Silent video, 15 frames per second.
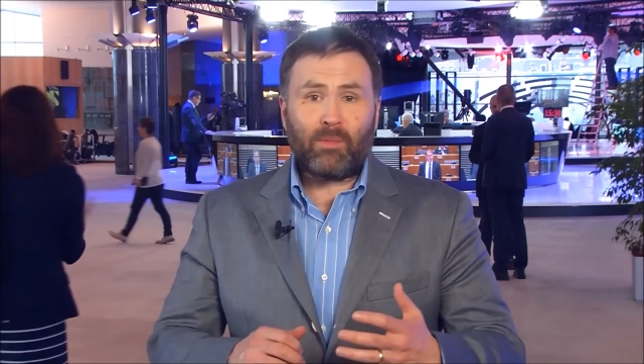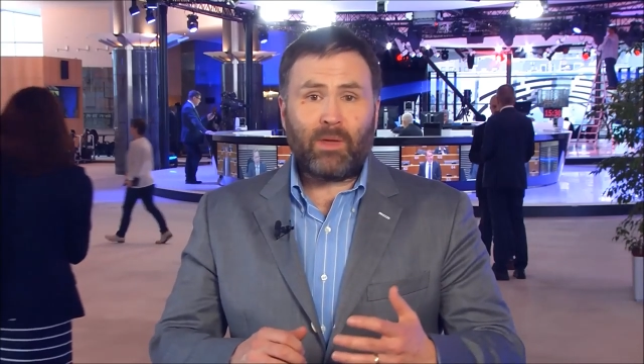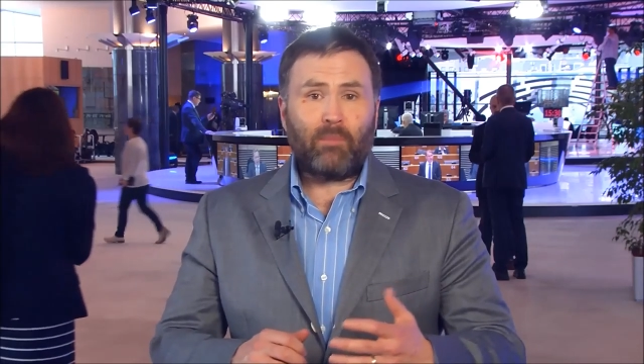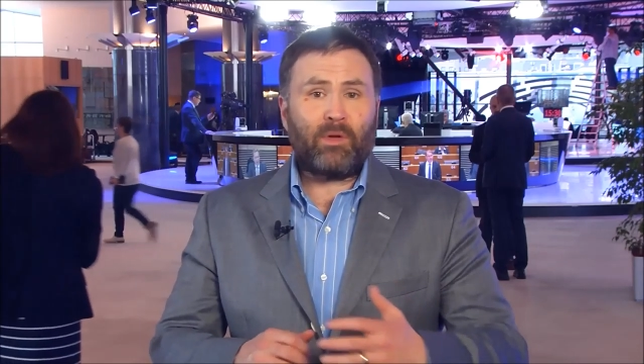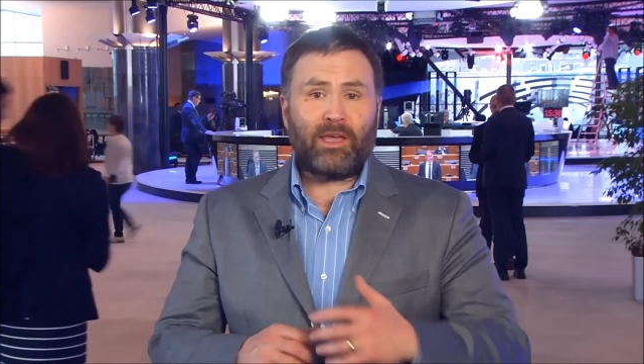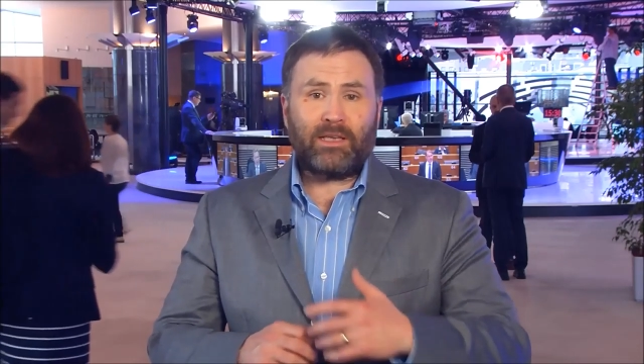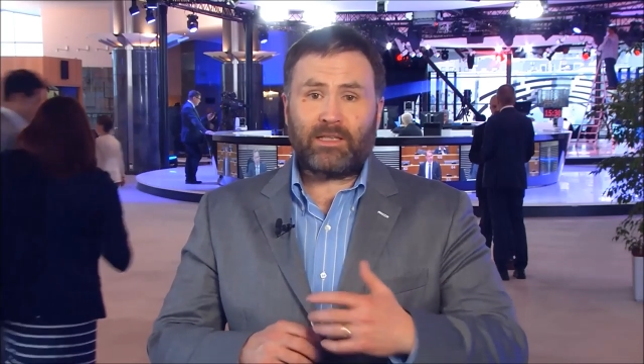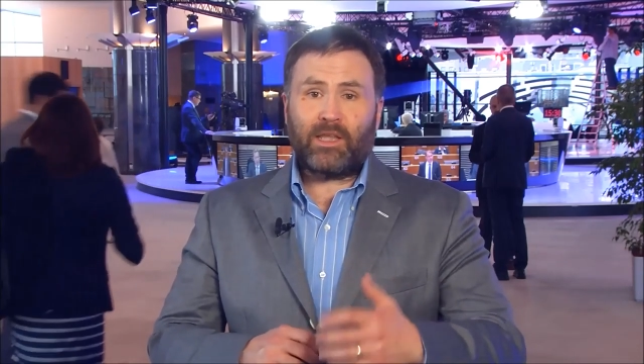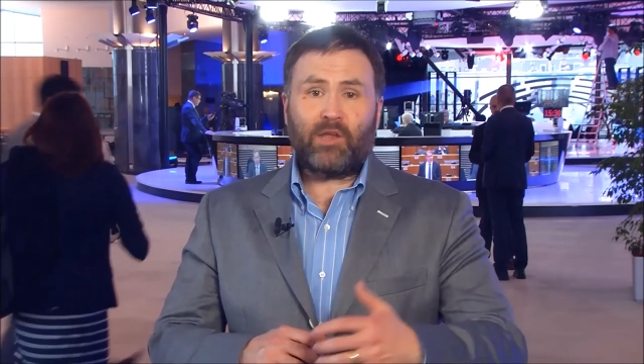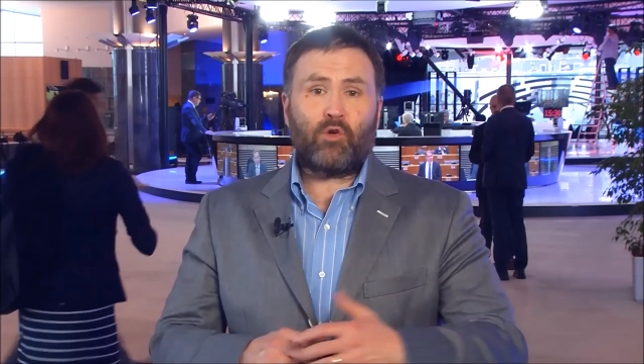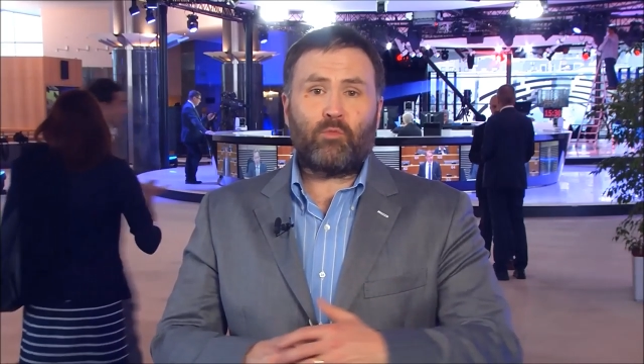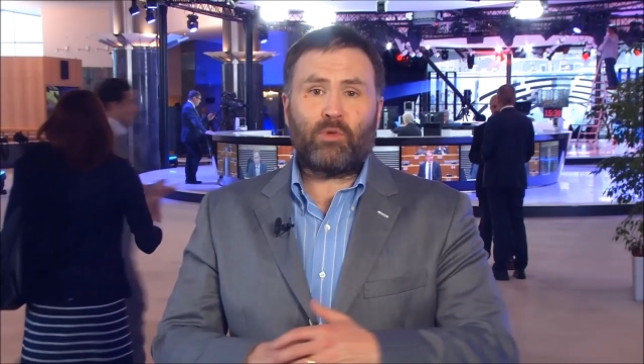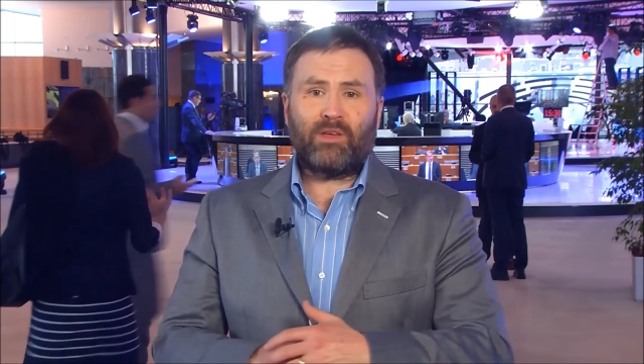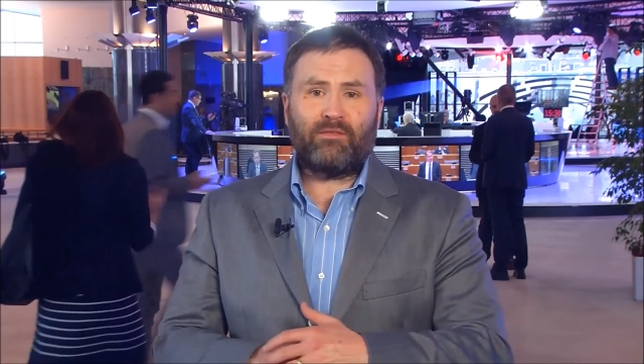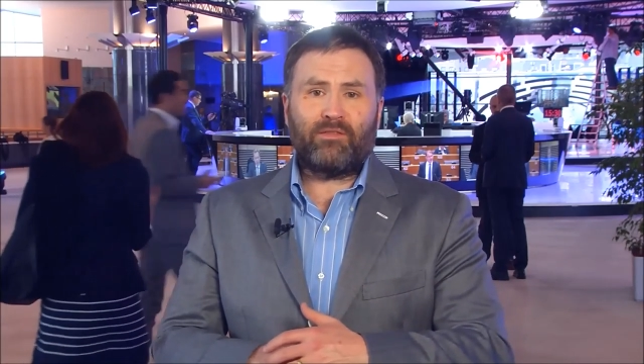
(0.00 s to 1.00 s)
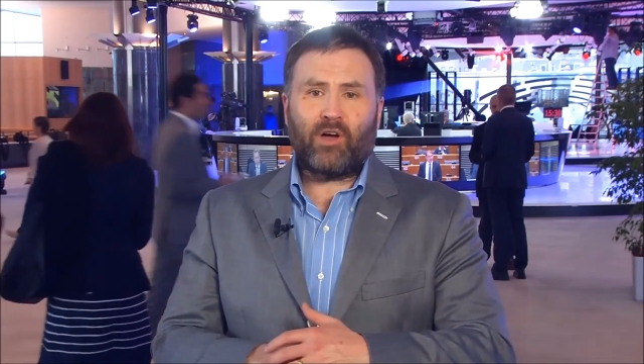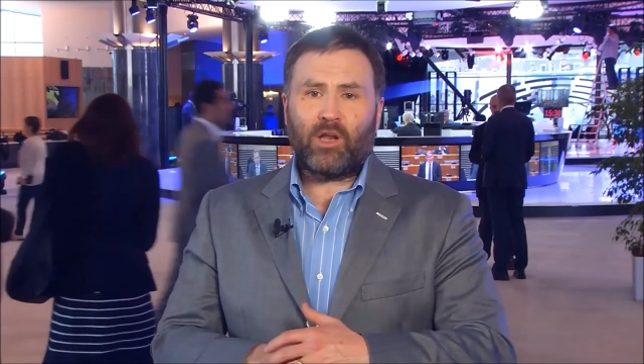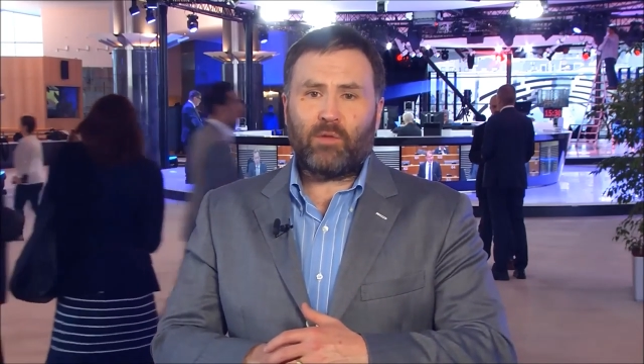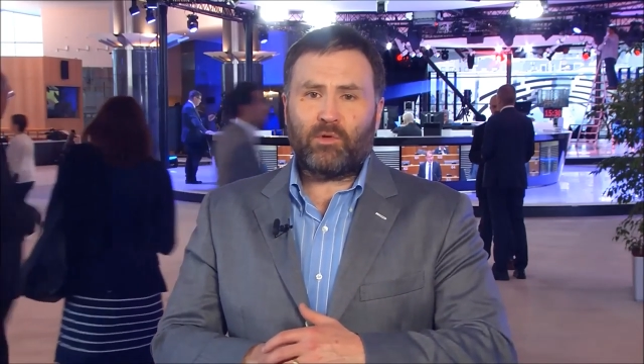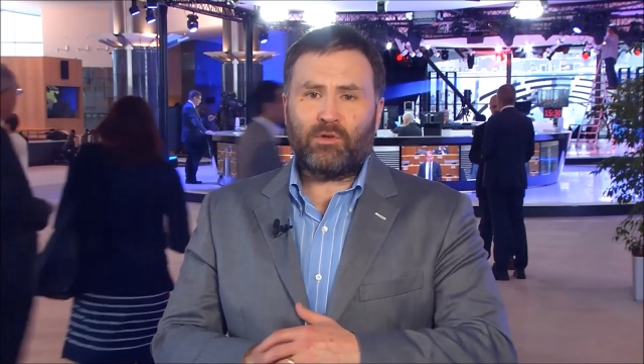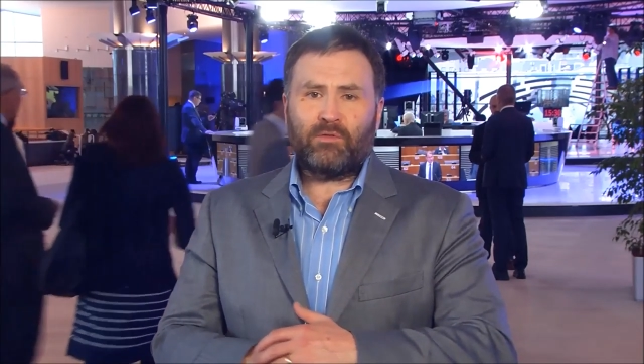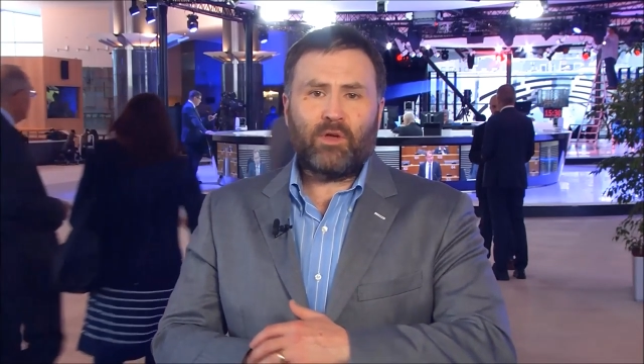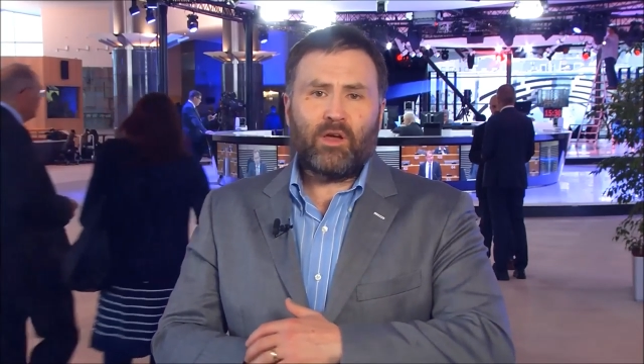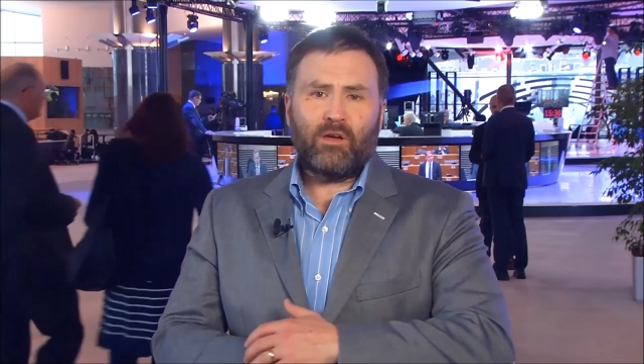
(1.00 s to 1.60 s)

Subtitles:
MEPs in the European Parliament